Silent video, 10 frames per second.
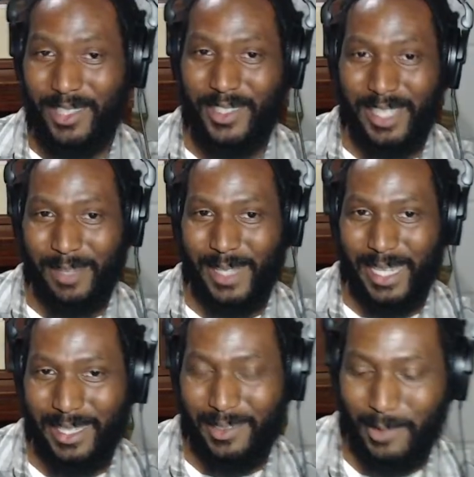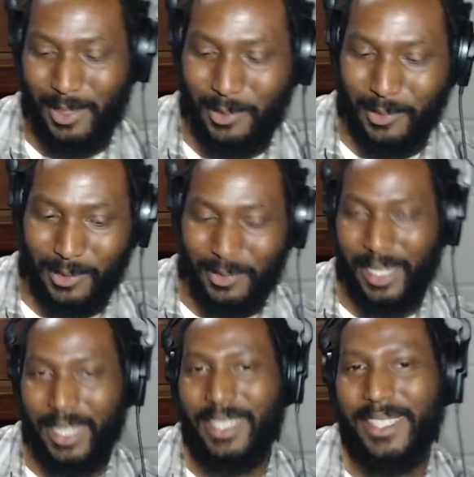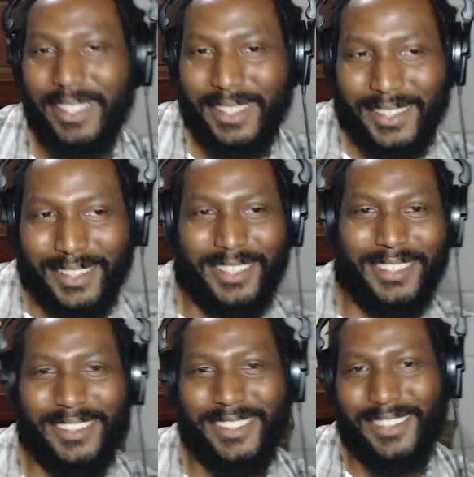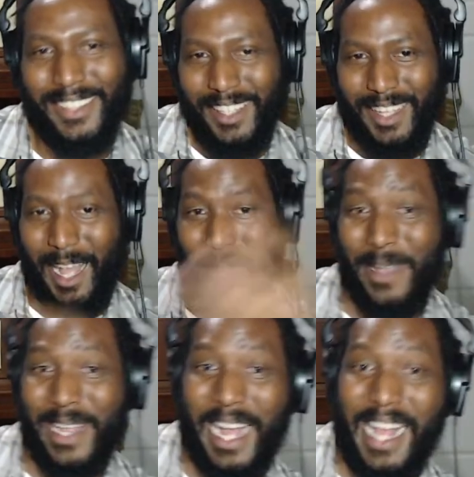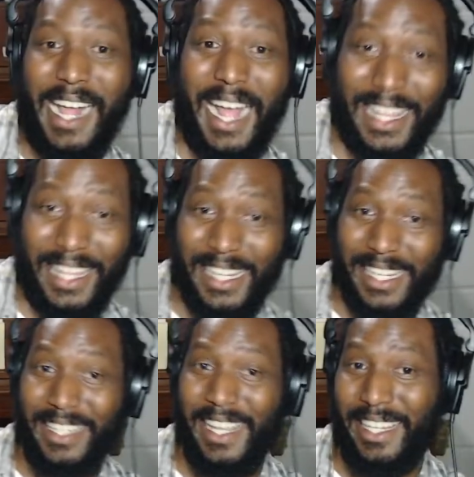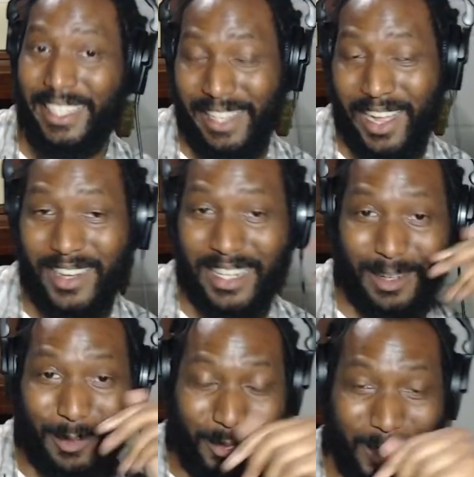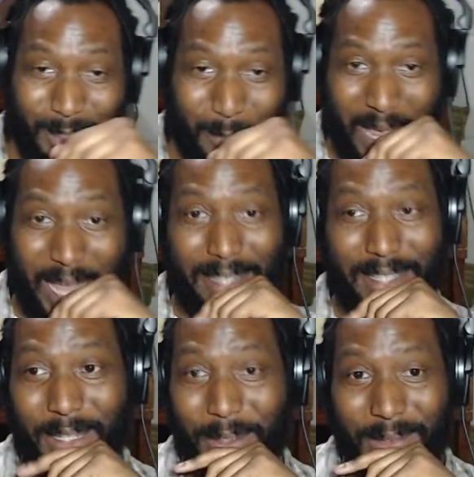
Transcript: I'm like, whoa, okay. I mean, I get it. Like, y'all gonna feel the pain too.